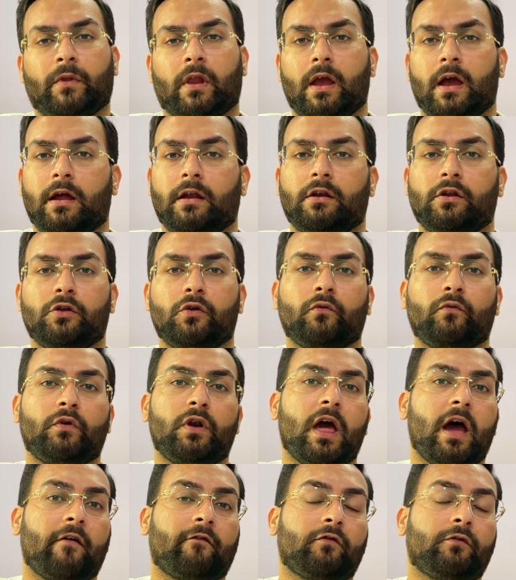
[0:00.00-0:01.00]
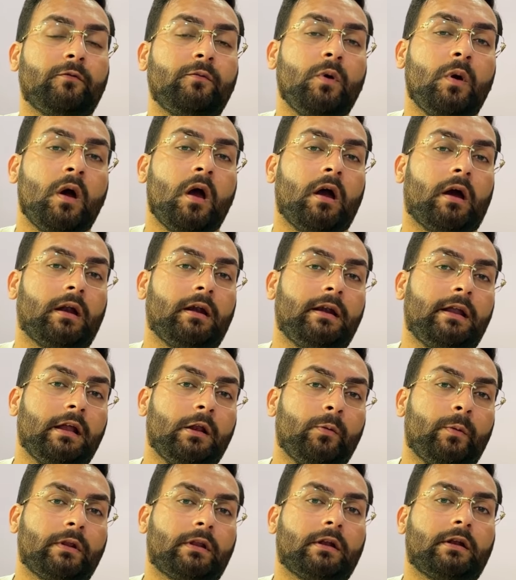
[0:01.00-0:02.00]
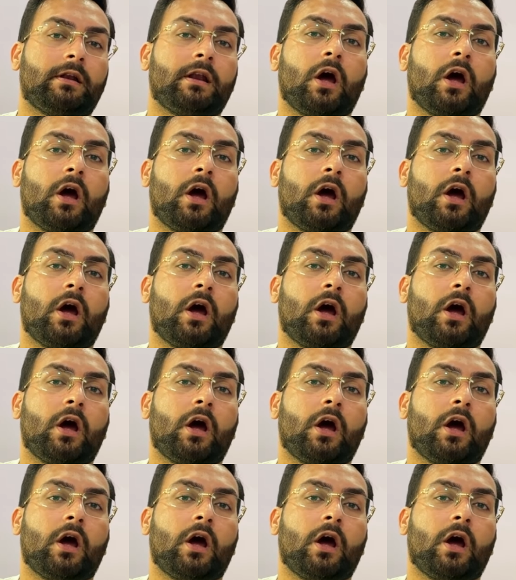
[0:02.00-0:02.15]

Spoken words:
and you would have to deal with it.